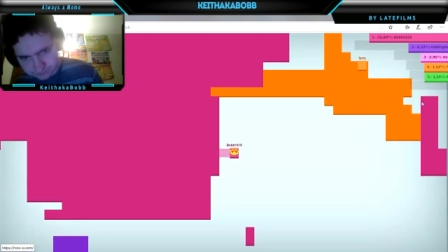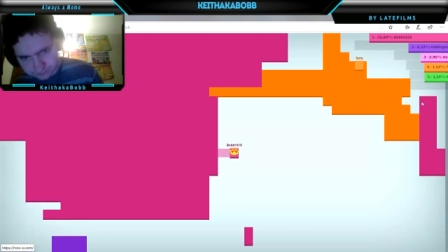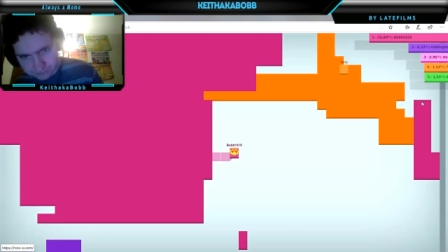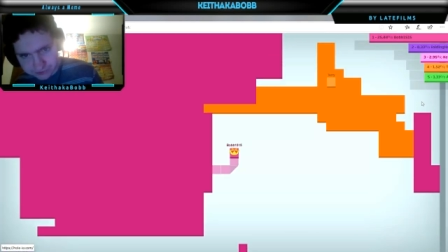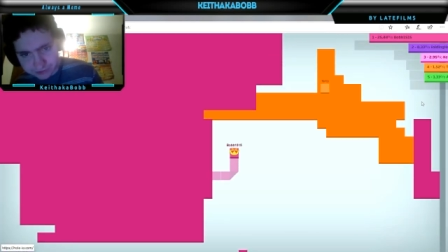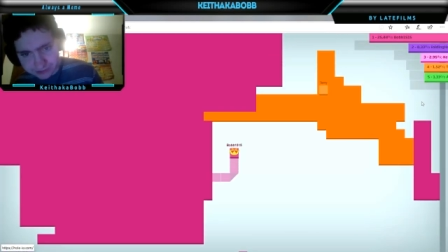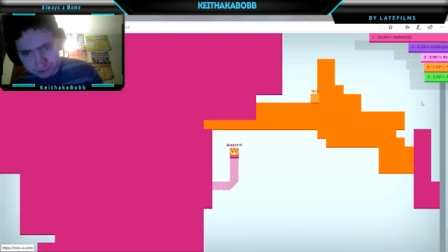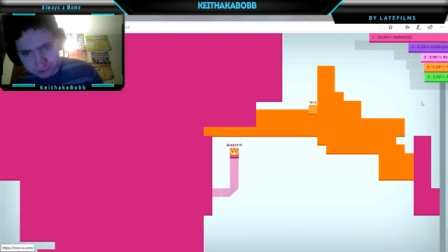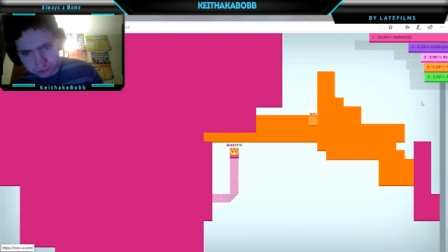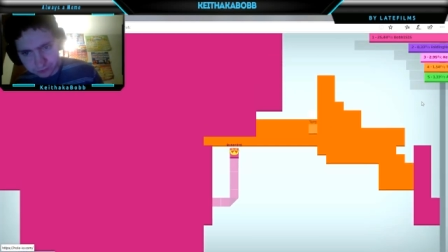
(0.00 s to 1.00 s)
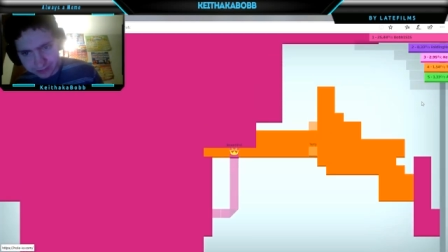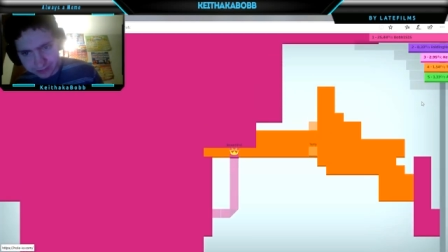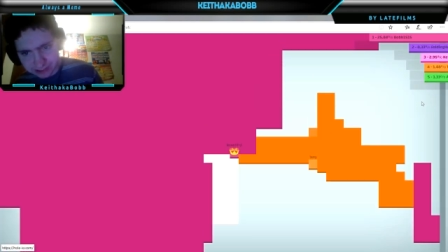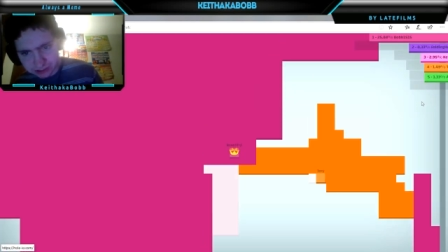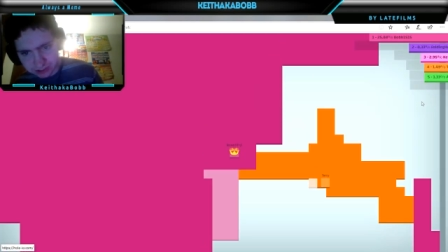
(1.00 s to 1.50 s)
We took a
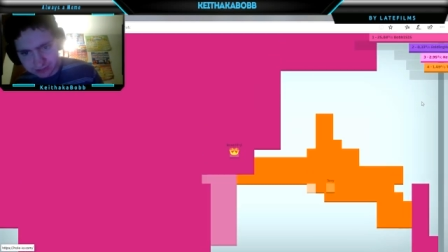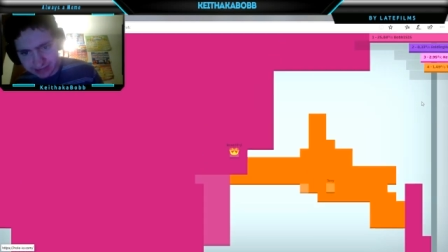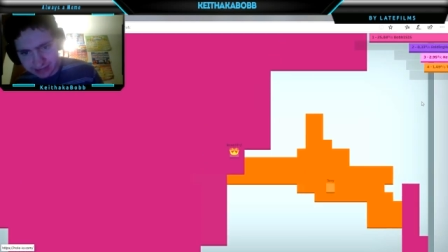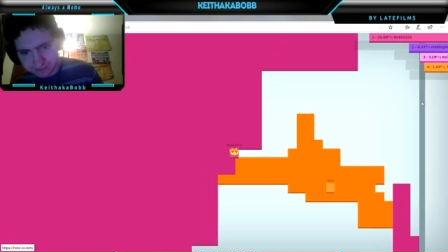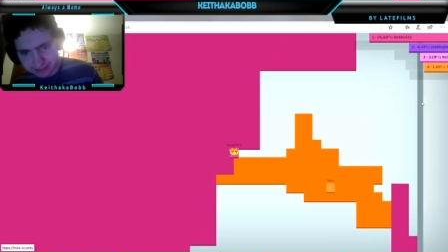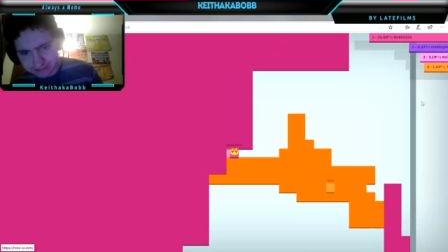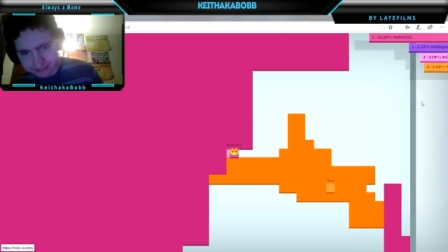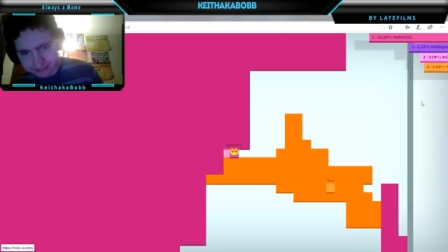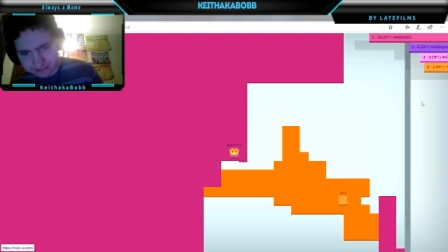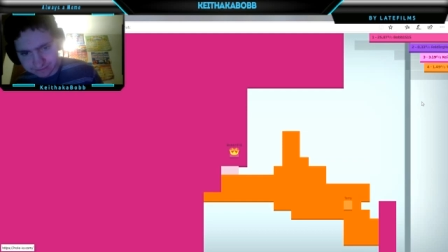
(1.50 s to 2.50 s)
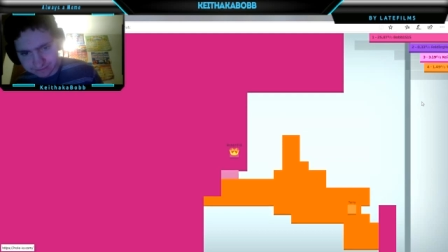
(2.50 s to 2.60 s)
great chunk out of my land.